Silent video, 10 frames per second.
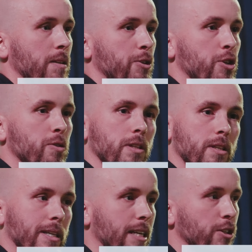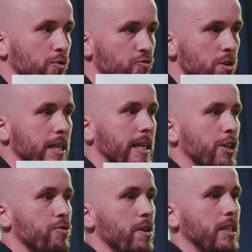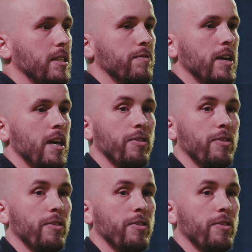You can, again, you can really get creative.